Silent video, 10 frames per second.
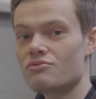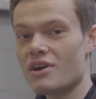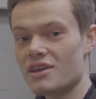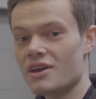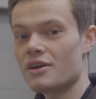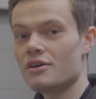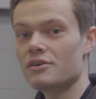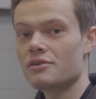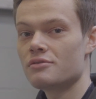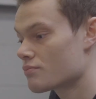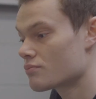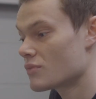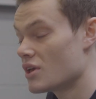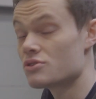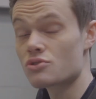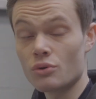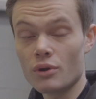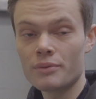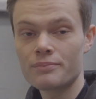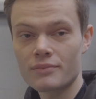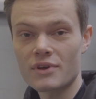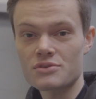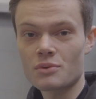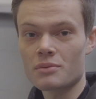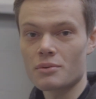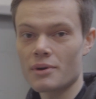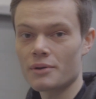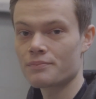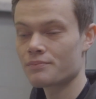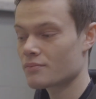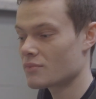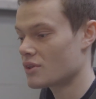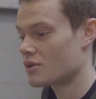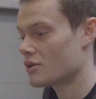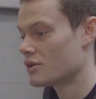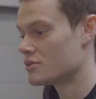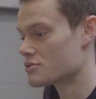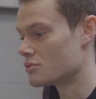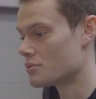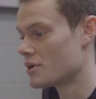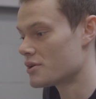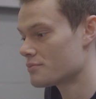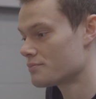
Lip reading: radiator, intercooler, that's the one I'm on about, intercooler made.